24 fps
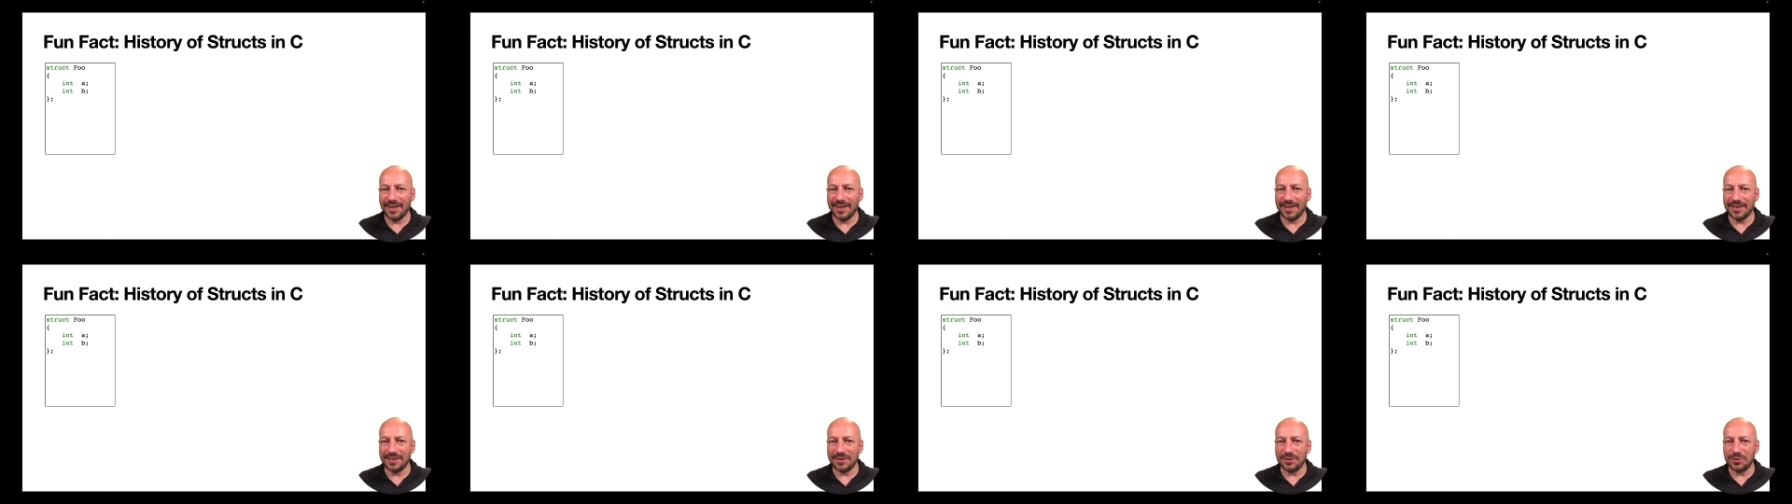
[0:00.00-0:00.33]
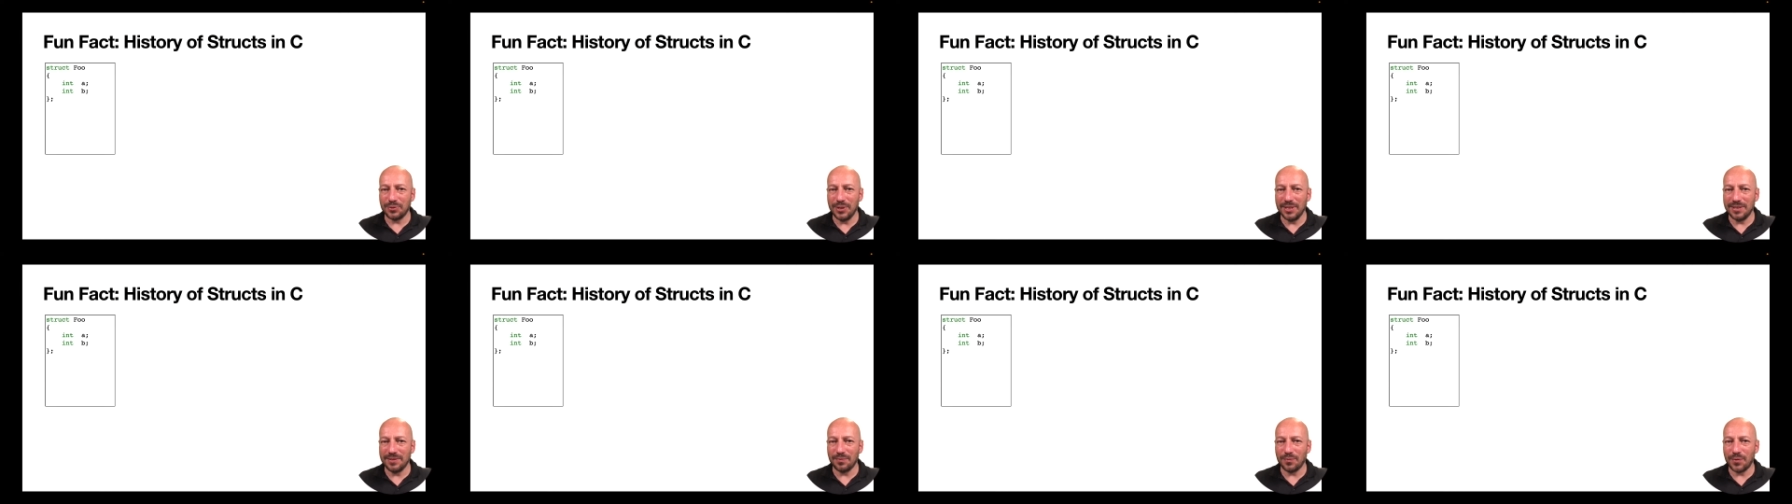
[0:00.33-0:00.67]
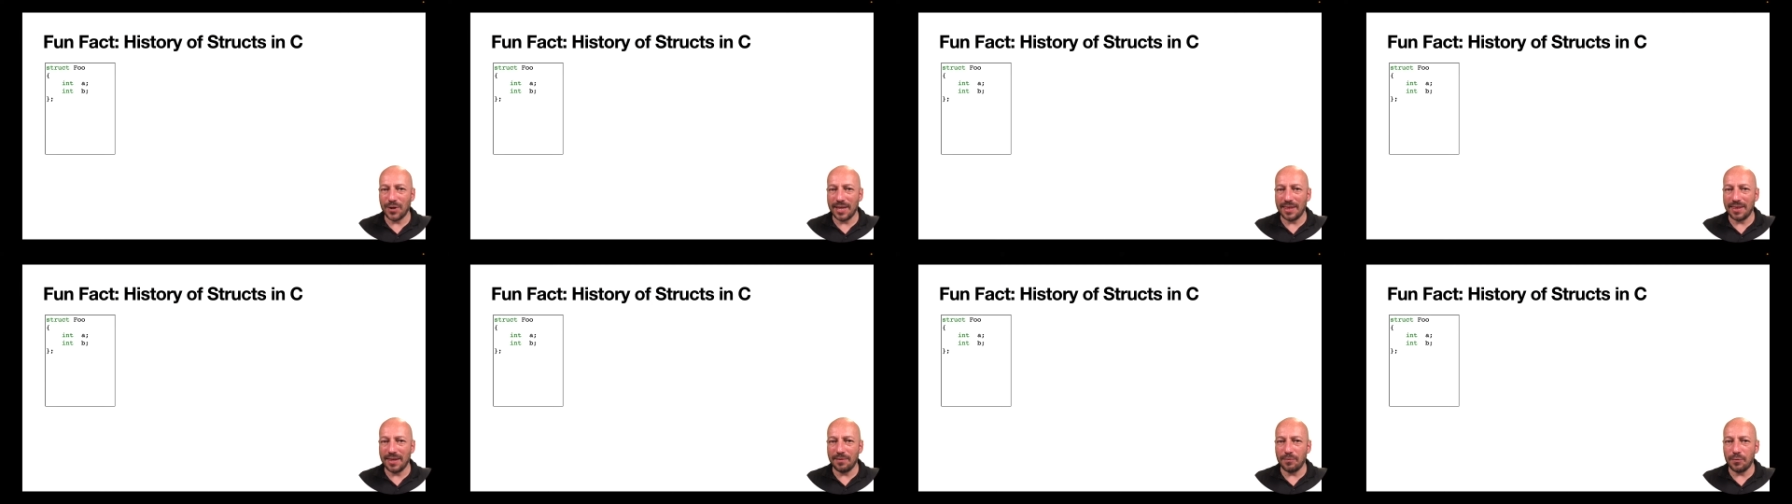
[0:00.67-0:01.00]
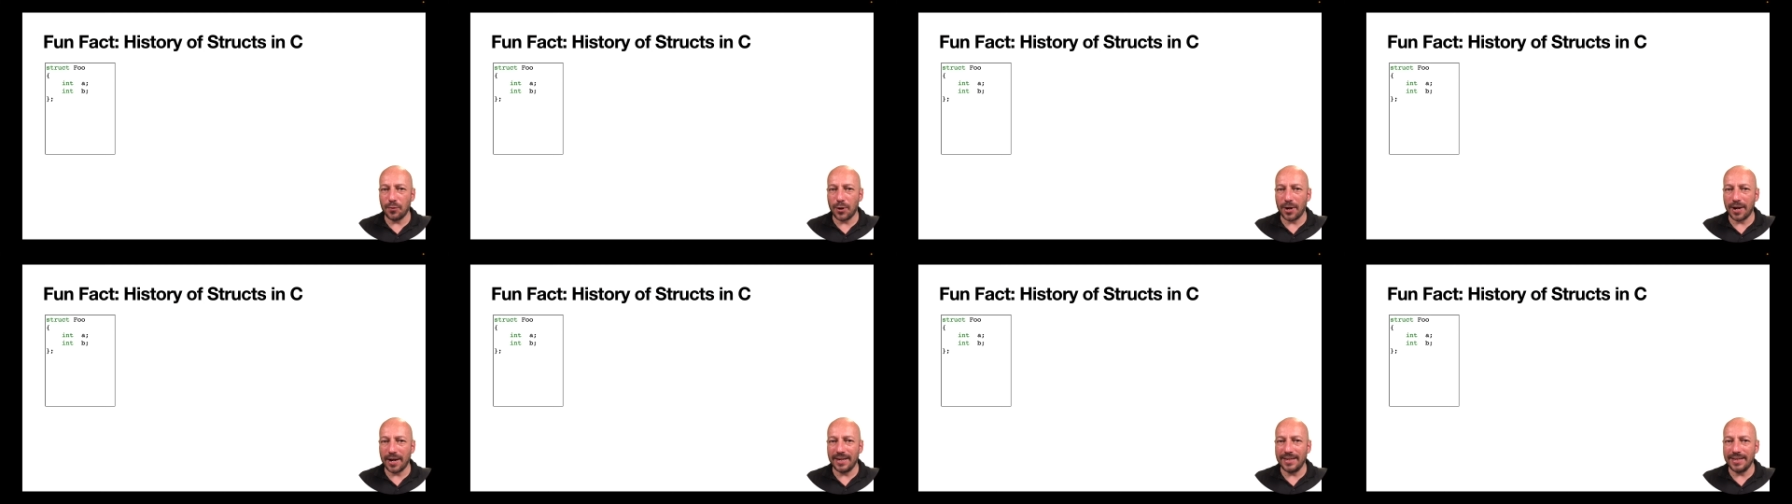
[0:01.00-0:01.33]
And the reason why they
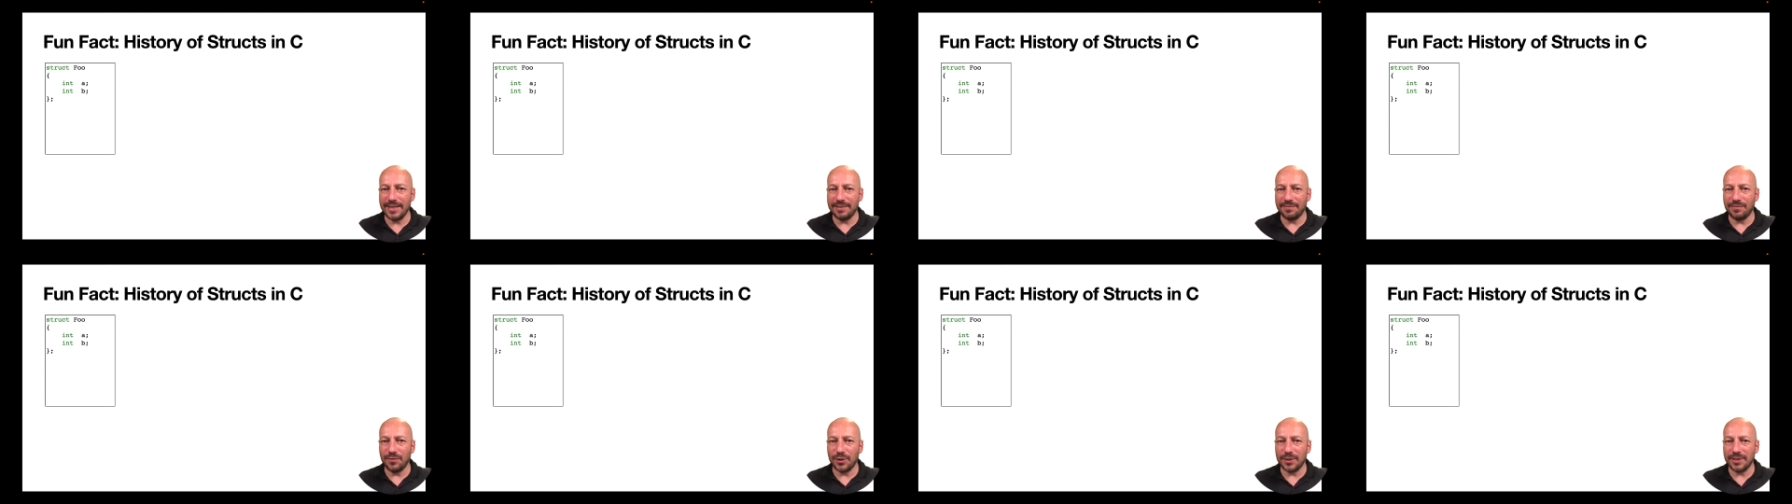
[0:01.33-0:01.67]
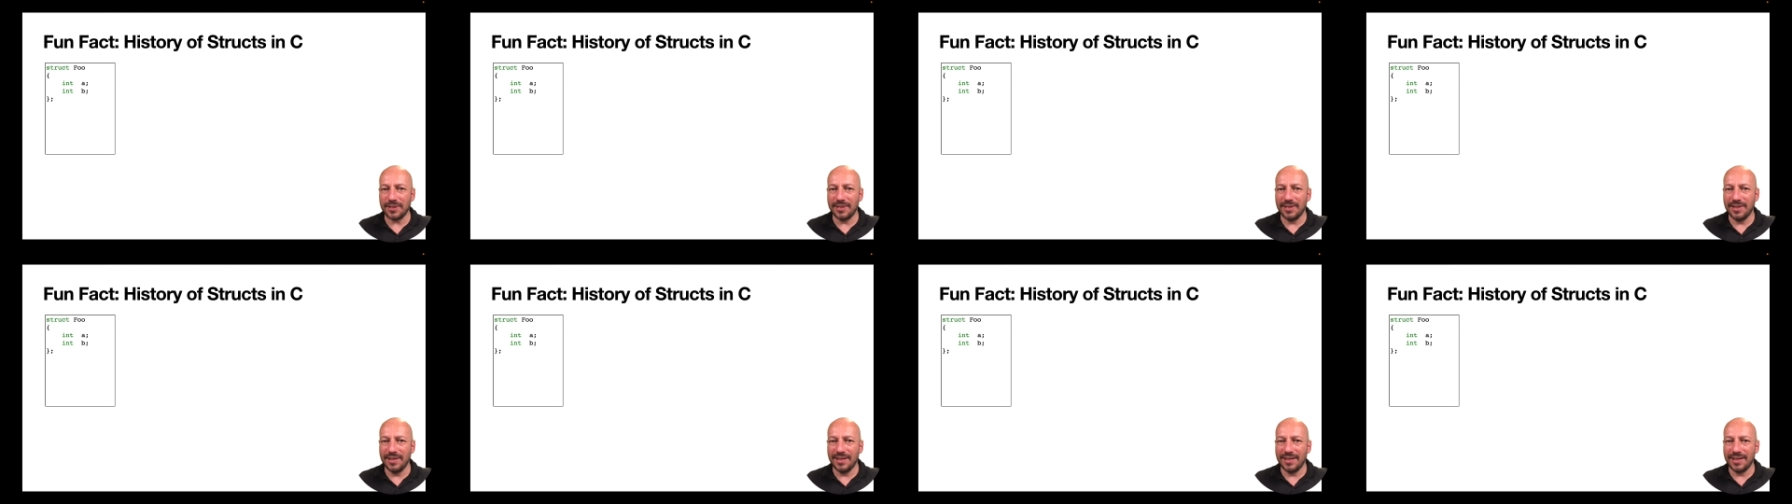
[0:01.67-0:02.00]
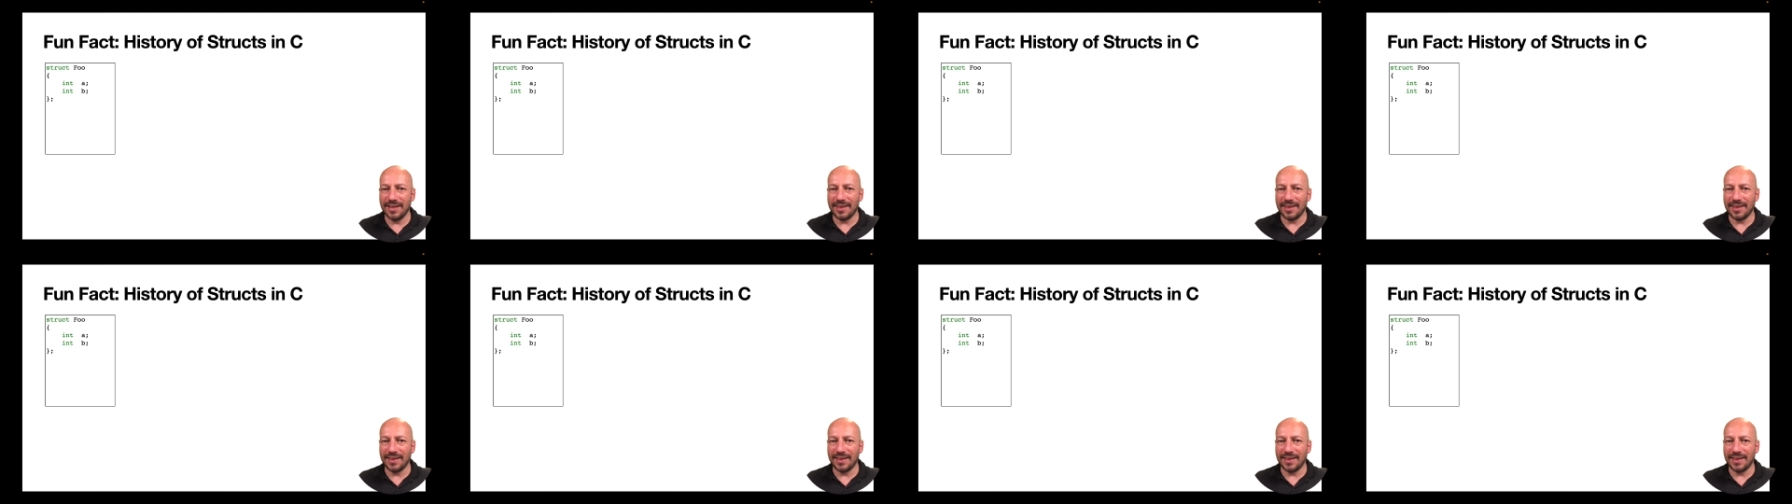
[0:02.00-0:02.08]
were added was